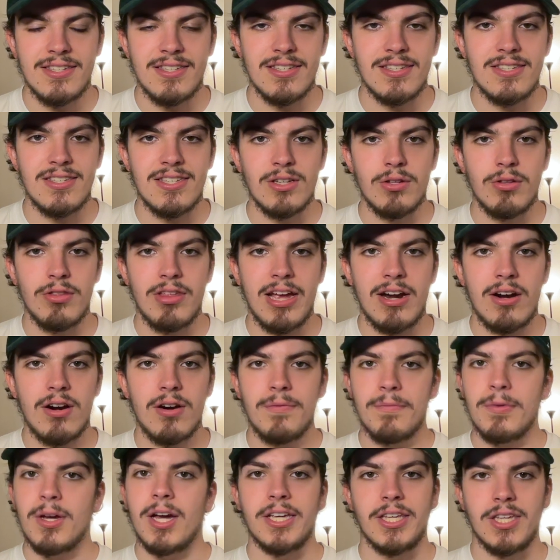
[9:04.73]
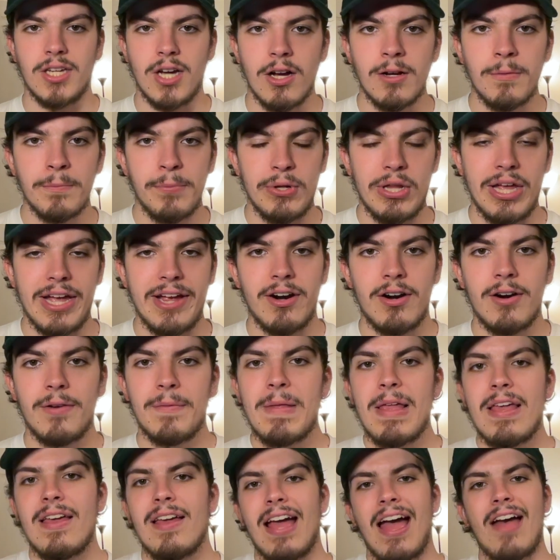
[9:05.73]
is still there, a young player.
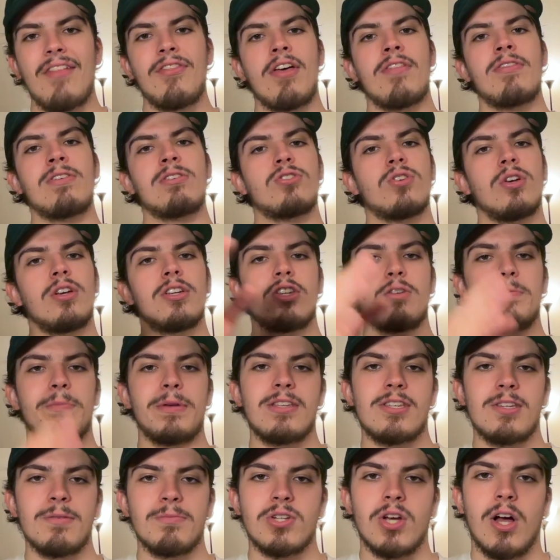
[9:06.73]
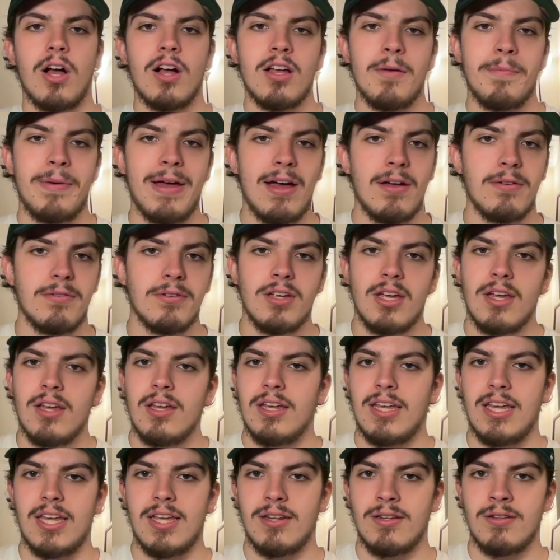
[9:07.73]
And then there's also been some talk about,
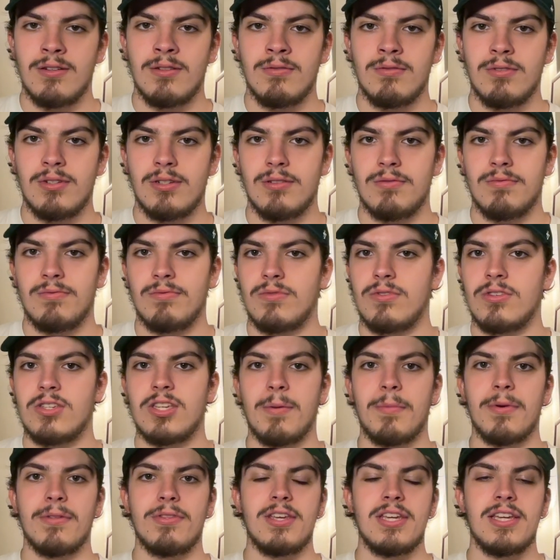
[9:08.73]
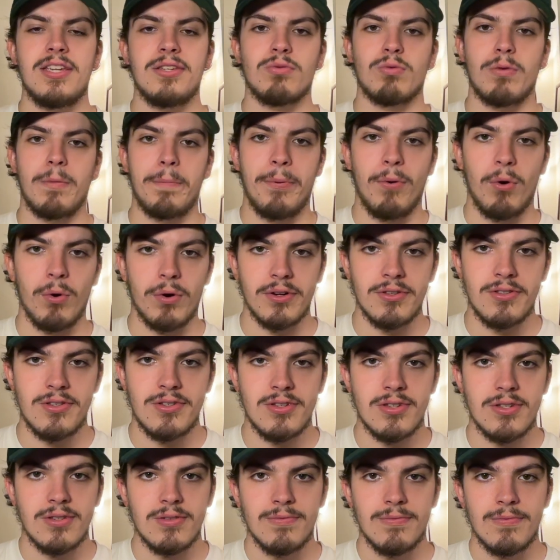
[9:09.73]
in some of these
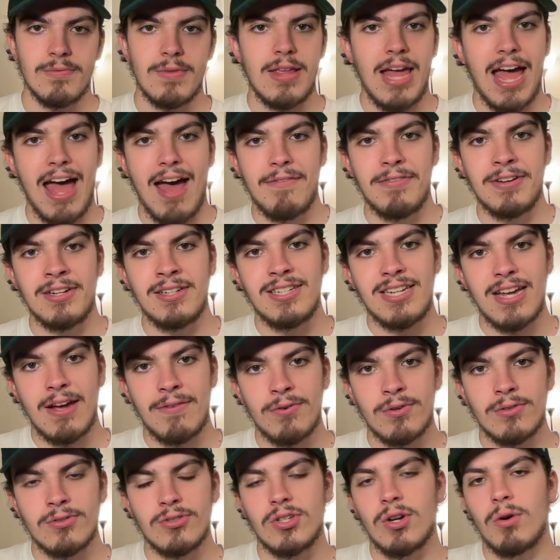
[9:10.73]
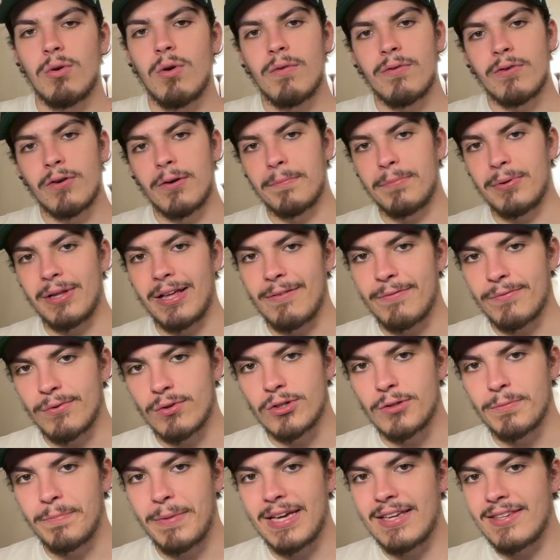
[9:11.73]
reports, having Devers go over and play
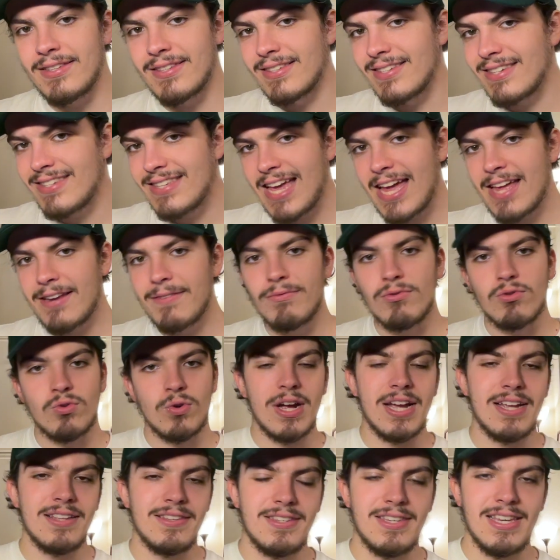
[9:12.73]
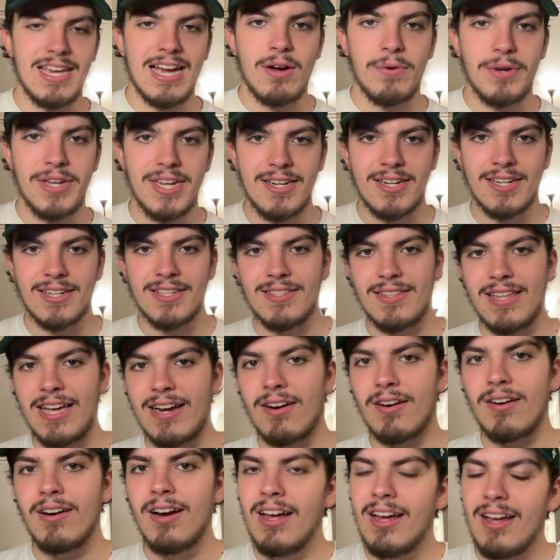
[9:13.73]
first base instead, try and see how he does
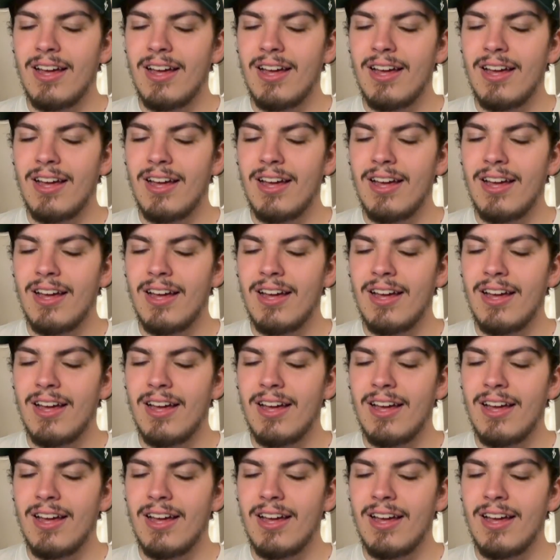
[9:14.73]
there.